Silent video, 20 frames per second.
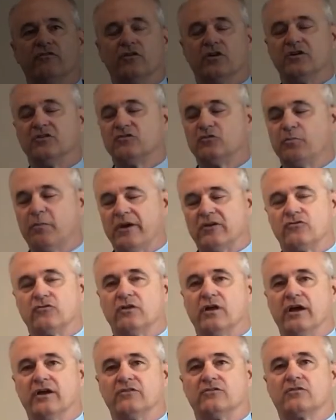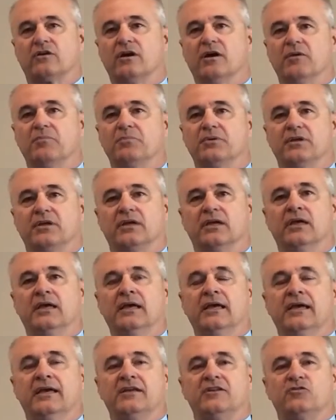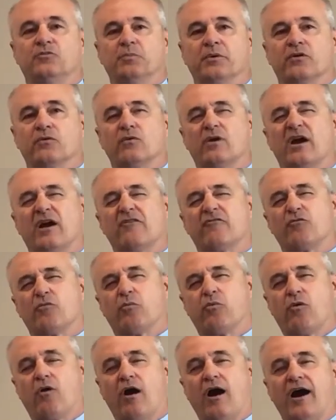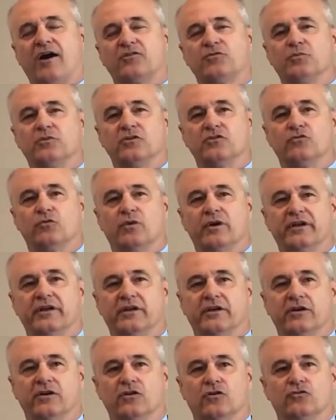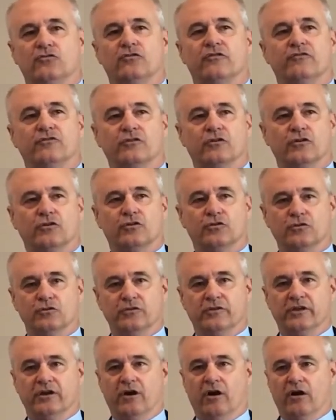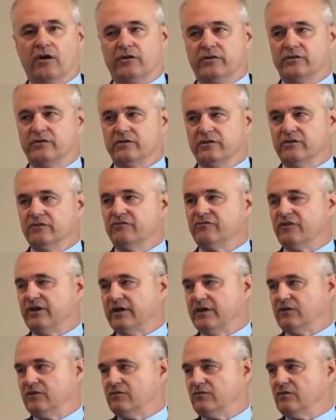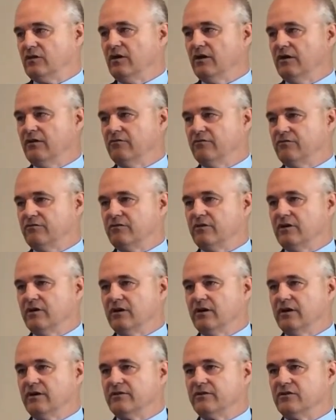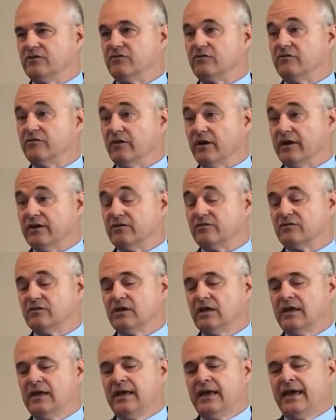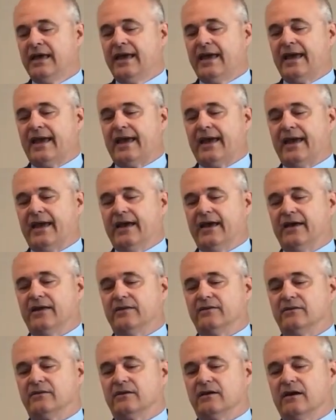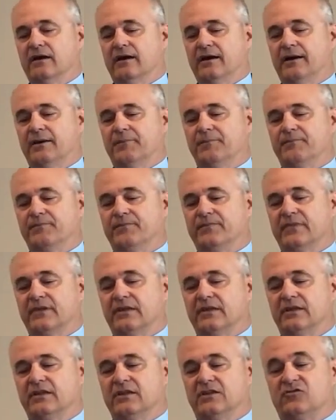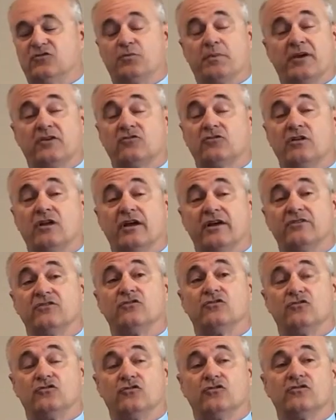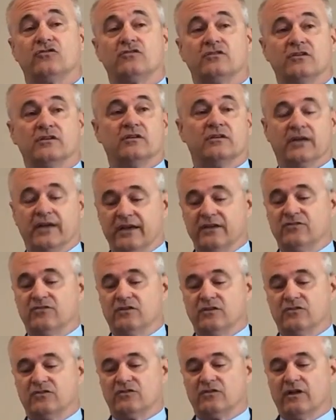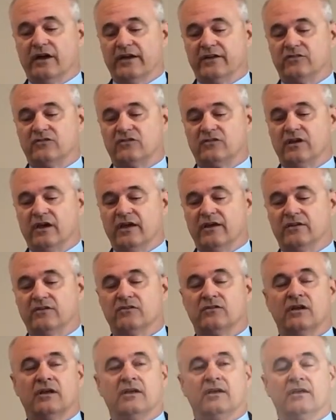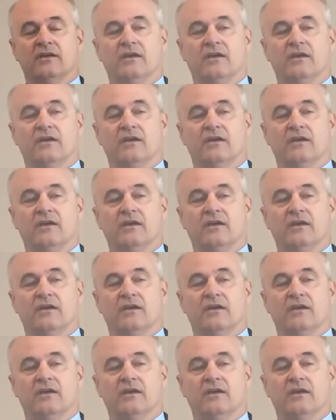a very specialized company. It's been around for approximately 20 years if you include the R&D phase of this device. And it specializes just in, as this slide says,